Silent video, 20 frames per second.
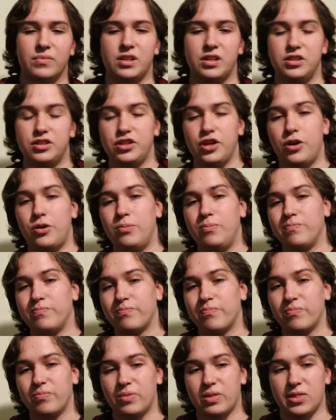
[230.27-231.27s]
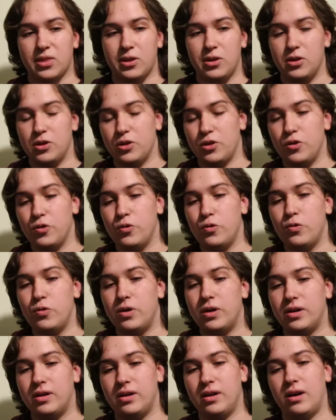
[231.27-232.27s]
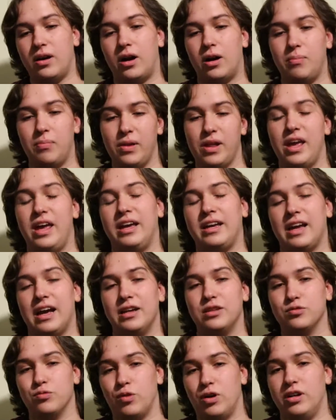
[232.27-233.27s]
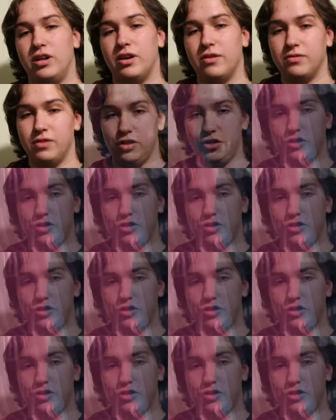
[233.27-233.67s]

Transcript: So, you are playing as one of the